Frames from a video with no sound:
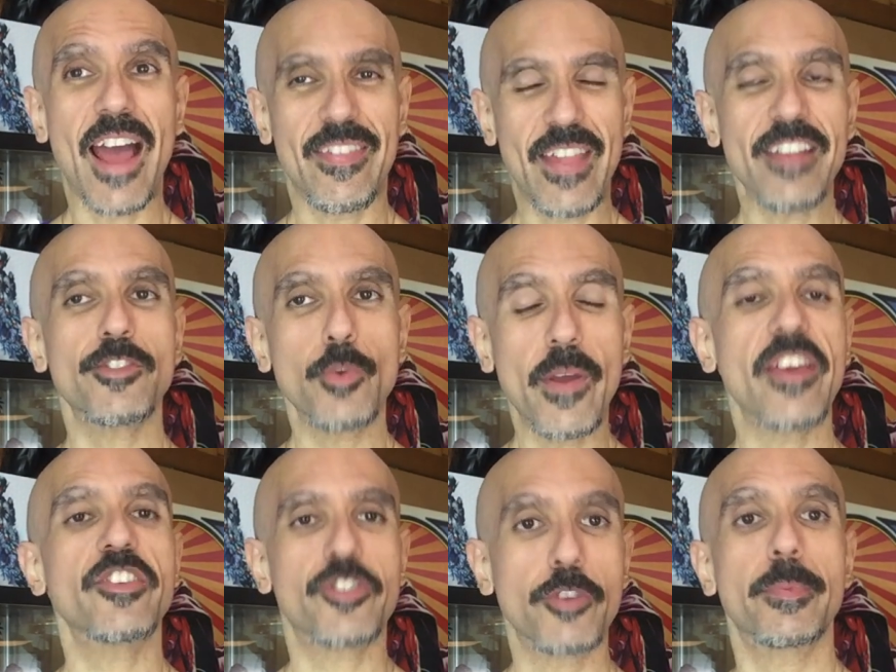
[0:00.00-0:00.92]
That's the way
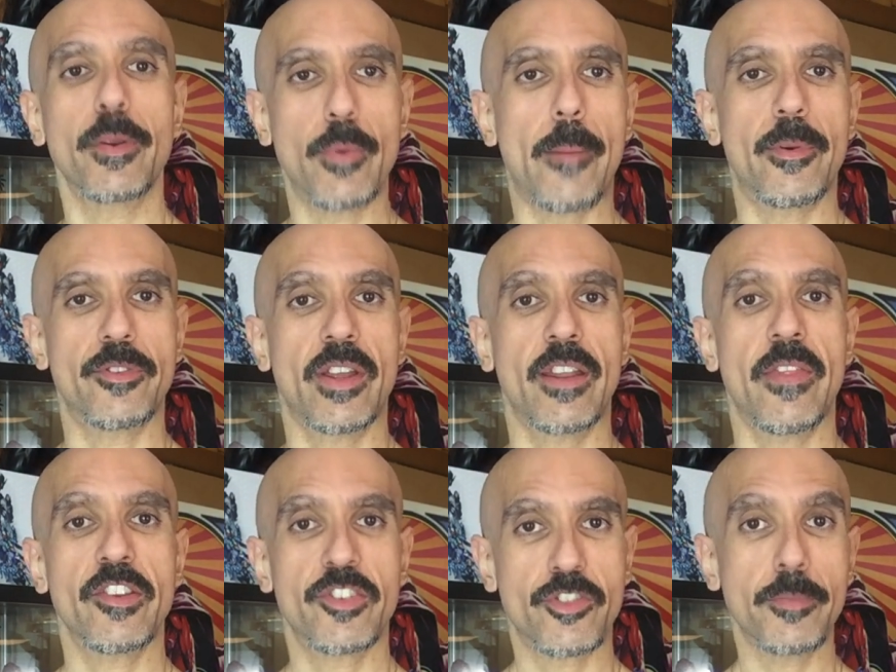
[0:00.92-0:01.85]
they should be represented.
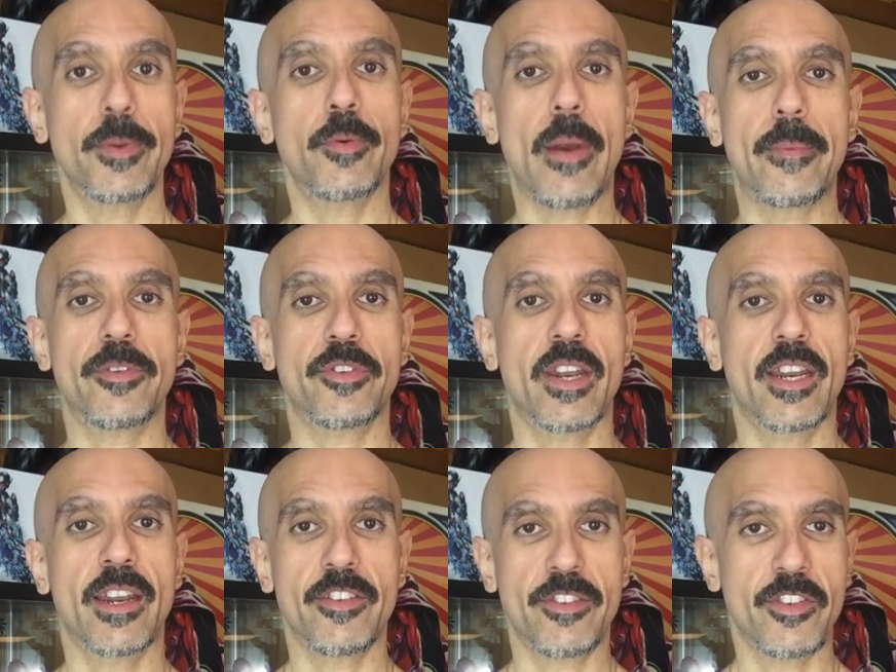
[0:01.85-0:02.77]
They should be
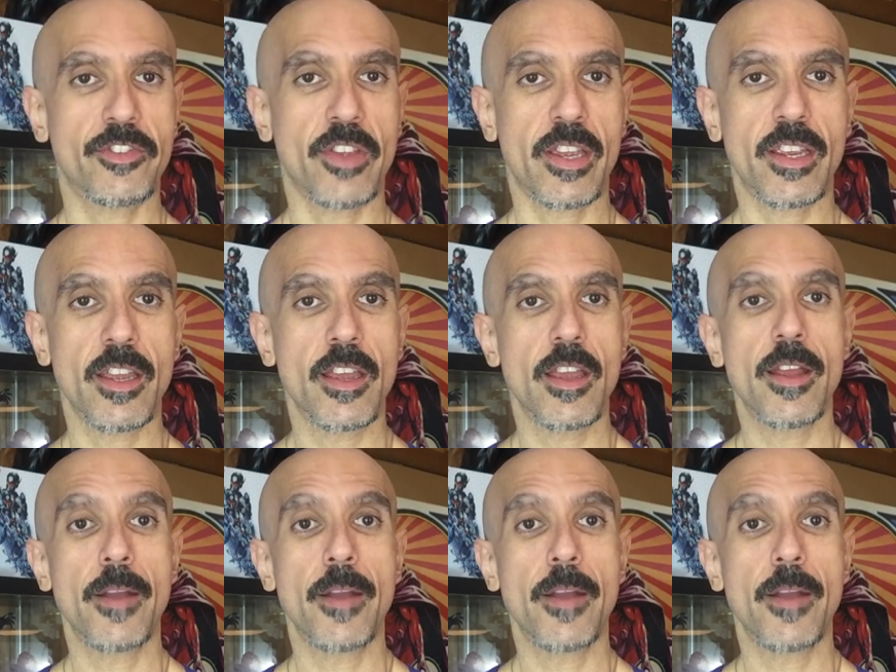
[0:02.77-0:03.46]
represented as this like